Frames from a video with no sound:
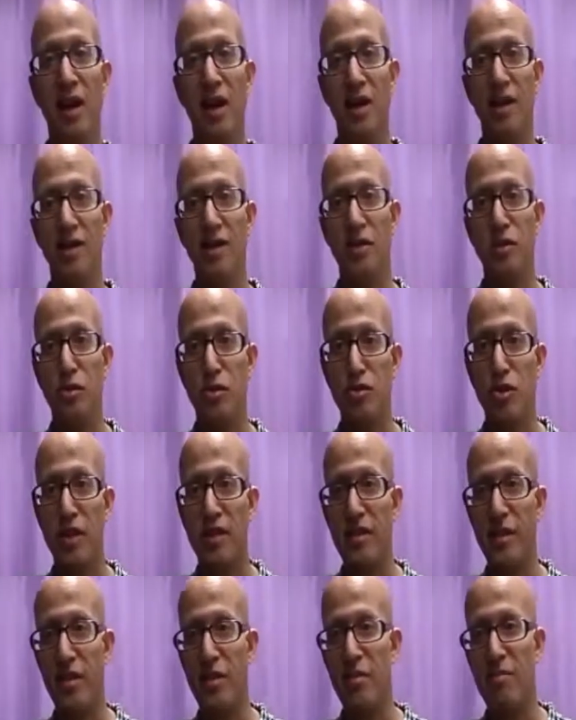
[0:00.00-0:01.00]
uh, to
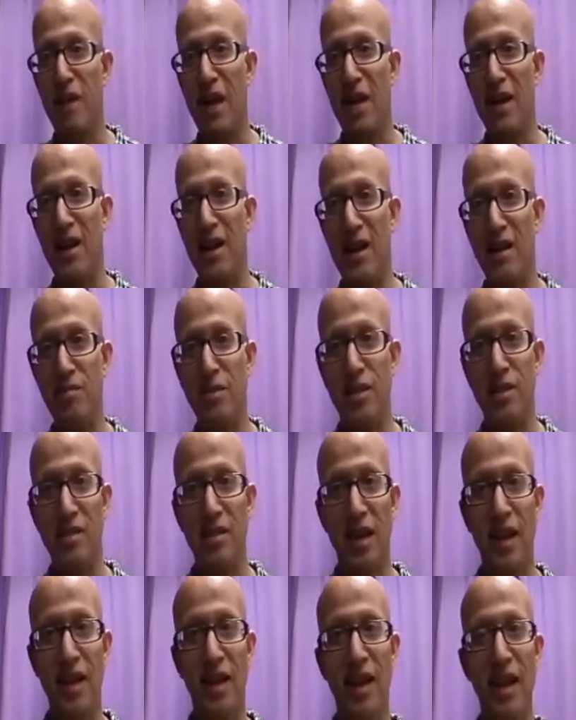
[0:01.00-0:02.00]
address other bad habits
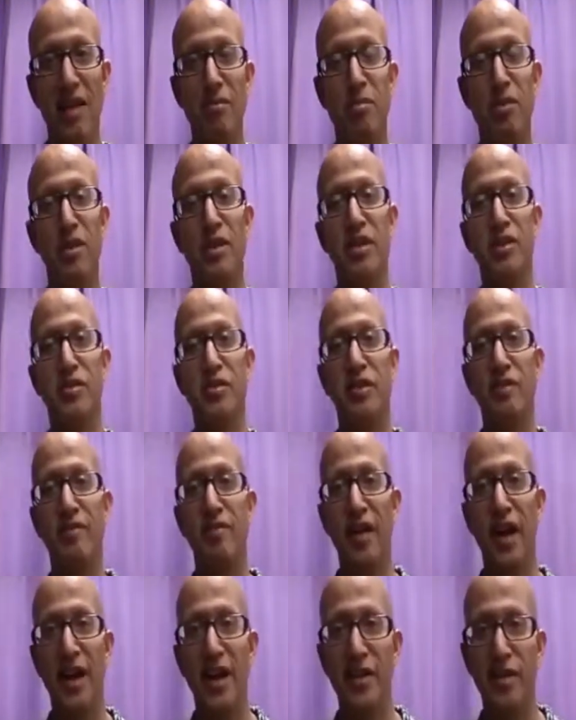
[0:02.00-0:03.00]
that competition
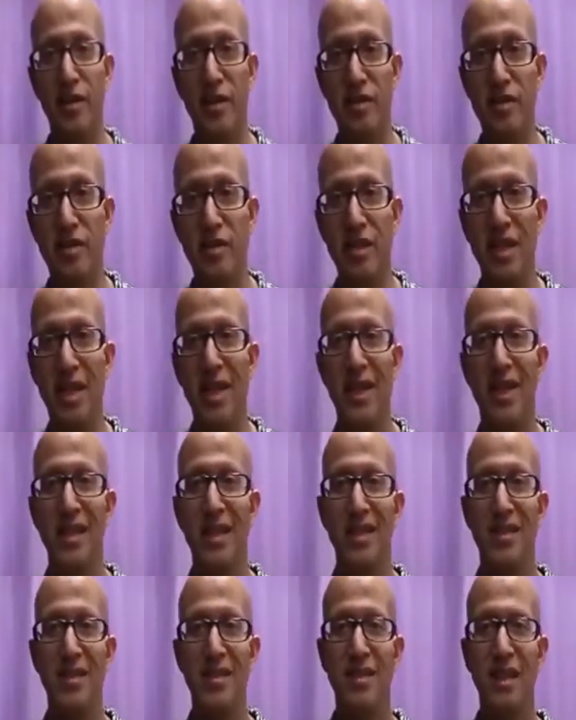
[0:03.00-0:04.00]
fighters
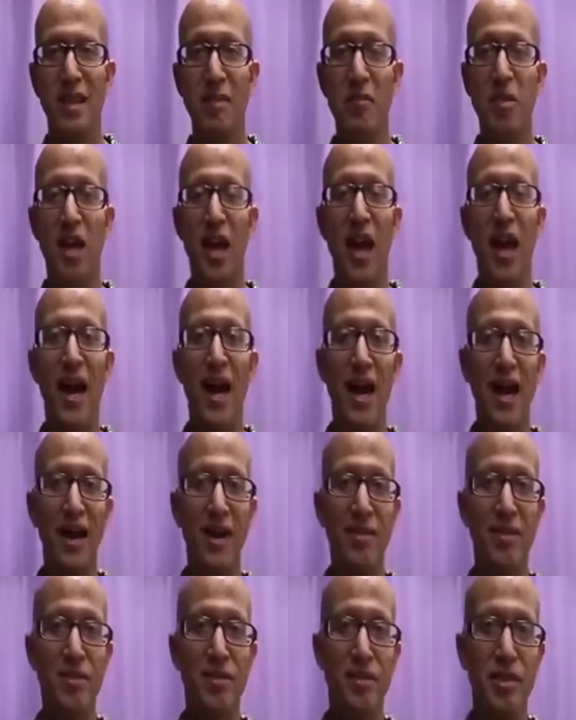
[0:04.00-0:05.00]
seem to
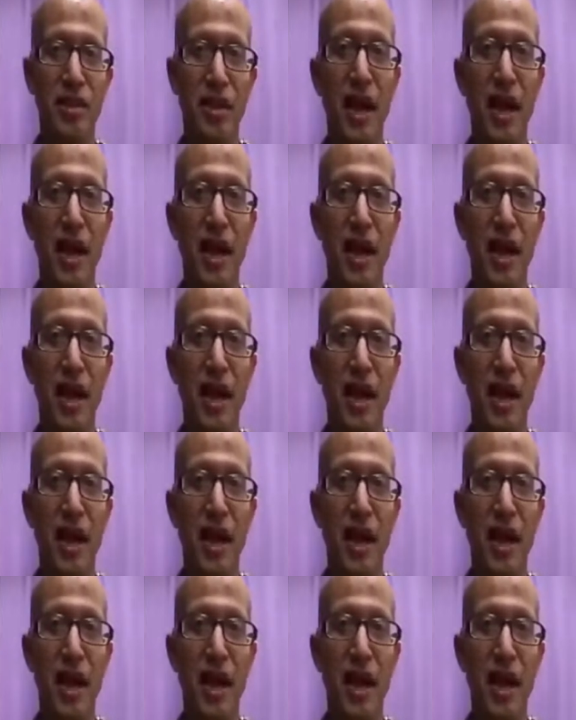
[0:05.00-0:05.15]
have.